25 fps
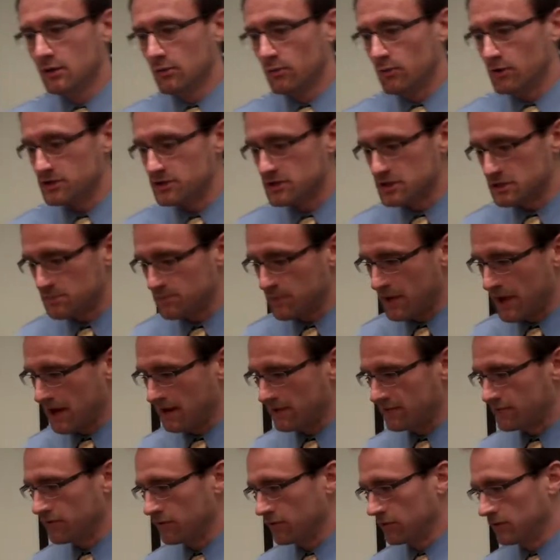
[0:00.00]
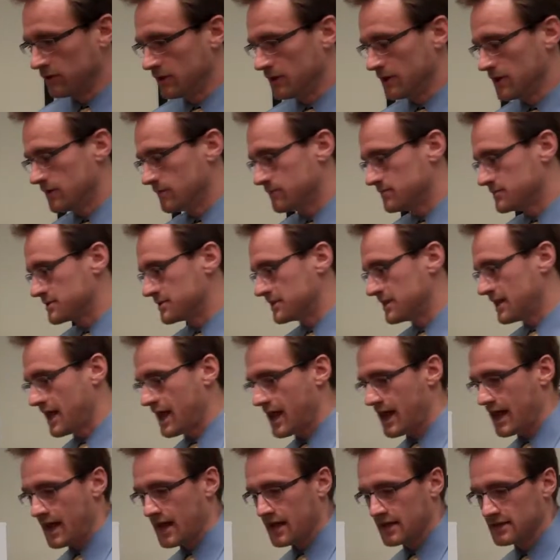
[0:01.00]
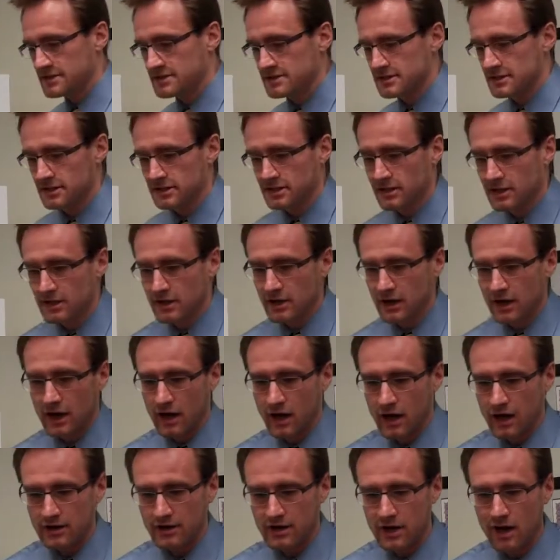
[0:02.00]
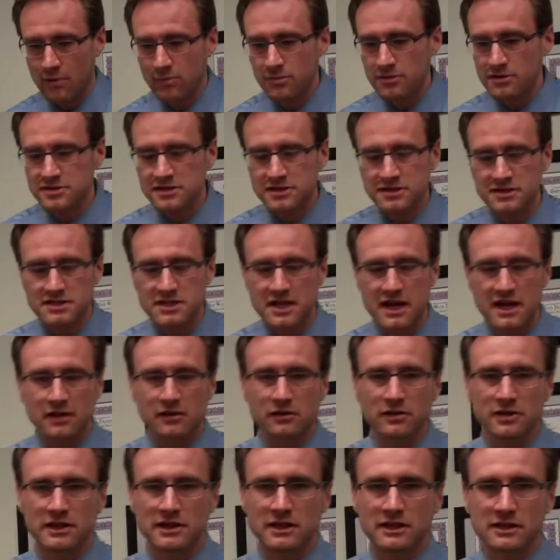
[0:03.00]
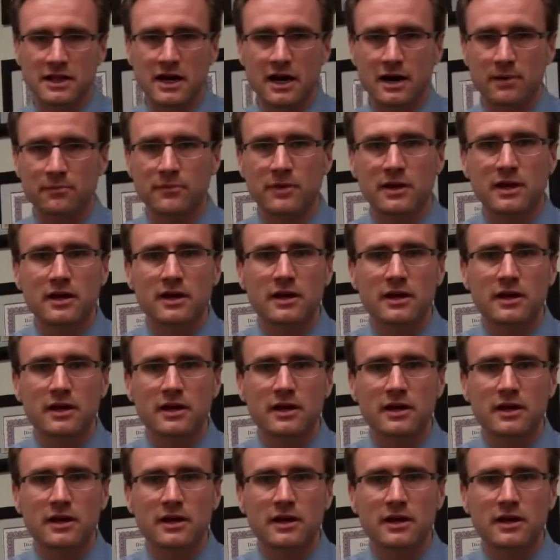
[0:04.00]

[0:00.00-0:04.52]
which is painful limbs and hands and numbness and tingling in them.